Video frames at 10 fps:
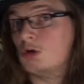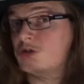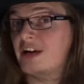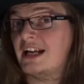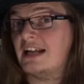
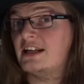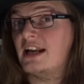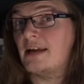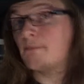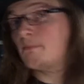Great
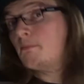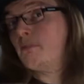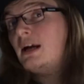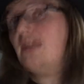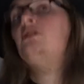candidate.
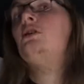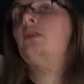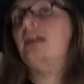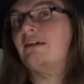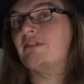Bran, you
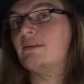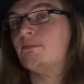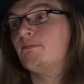can have it.